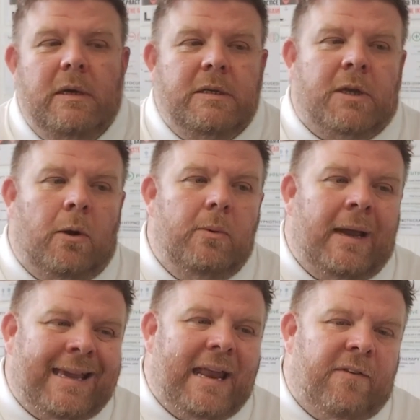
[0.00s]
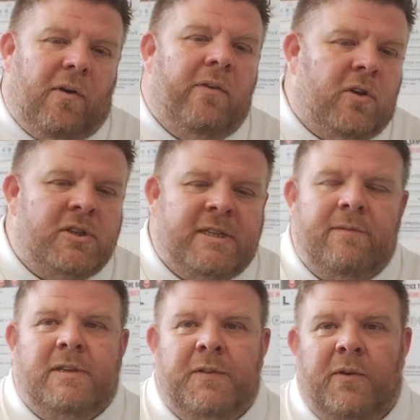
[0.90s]
So again, if I've got
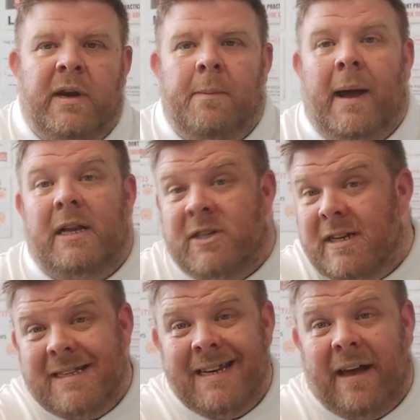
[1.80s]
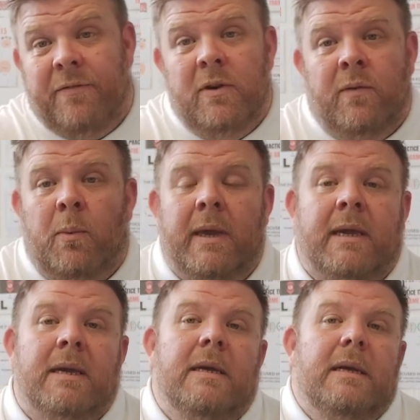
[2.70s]
73 in a match, and I did have the other week,